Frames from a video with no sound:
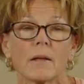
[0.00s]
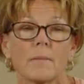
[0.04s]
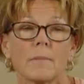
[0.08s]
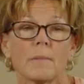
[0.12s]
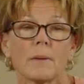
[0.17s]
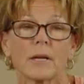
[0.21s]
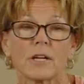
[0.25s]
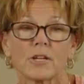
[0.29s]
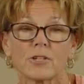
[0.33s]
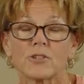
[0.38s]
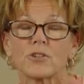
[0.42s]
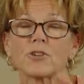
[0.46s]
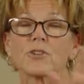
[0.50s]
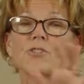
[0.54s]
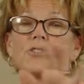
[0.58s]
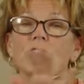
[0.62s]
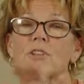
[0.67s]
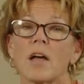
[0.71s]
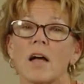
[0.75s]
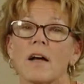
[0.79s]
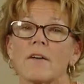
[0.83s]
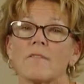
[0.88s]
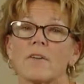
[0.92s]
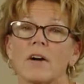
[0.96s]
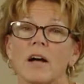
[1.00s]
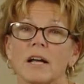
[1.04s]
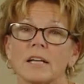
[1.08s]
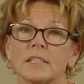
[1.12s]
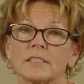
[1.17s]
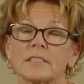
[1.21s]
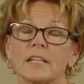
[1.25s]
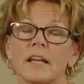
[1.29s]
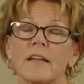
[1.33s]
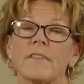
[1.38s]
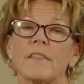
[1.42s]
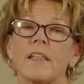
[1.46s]
pictures of
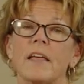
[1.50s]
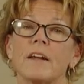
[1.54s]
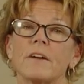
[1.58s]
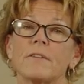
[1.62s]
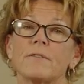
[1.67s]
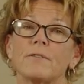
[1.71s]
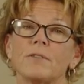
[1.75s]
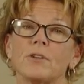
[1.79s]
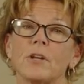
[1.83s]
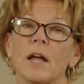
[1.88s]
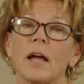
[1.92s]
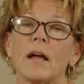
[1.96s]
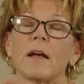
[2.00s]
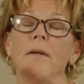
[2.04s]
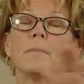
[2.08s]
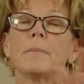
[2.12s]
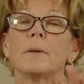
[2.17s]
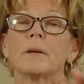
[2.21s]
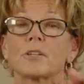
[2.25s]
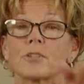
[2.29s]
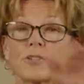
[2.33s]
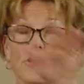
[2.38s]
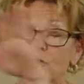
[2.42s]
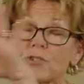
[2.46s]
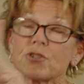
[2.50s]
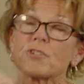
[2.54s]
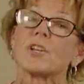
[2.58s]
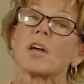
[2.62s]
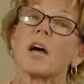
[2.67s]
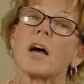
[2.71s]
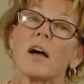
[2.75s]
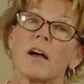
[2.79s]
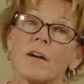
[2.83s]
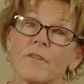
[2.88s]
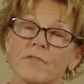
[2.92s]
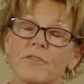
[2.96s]
us and then pictures
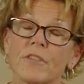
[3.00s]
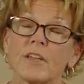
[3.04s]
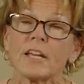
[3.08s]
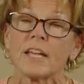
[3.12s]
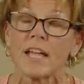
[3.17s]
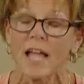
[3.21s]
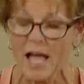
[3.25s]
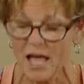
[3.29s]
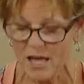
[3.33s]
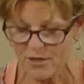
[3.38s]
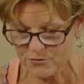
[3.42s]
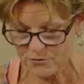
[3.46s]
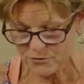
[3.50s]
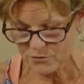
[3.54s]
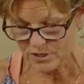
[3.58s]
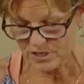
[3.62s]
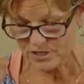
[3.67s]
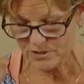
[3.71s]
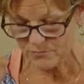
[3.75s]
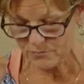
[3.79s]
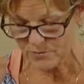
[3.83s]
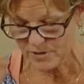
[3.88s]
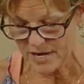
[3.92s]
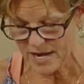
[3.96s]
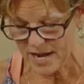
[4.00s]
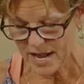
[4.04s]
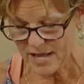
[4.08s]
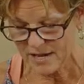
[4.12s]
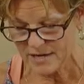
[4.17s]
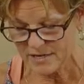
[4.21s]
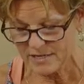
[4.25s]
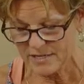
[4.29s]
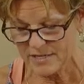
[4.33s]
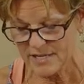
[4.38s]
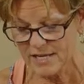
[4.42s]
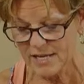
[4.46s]
of the gathering. We had
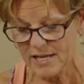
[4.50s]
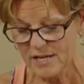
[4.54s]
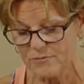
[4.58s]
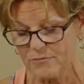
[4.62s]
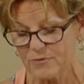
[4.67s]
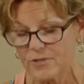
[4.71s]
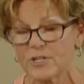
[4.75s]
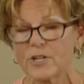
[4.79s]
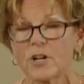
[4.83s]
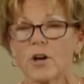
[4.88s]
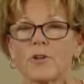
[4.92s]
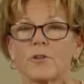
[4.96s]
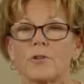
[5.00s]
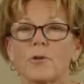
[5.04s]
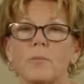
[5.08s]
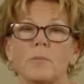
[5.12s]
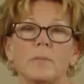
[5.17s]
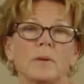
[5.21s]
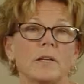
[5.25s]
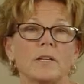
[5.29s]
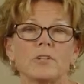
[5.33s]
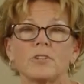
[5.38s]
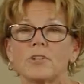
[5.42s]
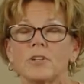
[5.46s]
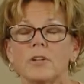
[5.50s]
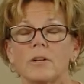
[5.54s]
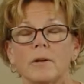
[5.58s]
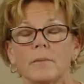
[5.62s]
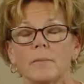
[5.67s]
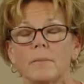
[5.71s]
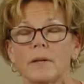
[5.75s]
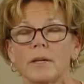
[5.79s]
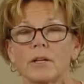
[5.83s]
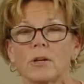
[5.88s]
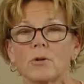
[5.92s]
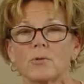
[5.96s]
it at Redondo Beach in a
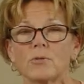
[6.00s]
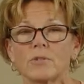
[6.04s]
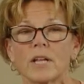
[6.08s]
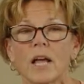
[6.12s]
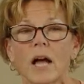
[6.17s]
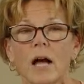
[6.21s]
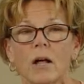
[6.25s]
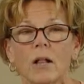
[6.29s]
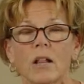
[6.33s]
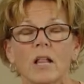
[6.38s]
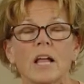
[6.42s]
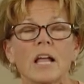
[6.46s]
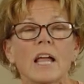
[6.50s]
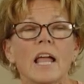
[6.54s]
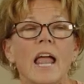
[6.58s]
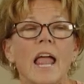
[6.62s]
big hotel.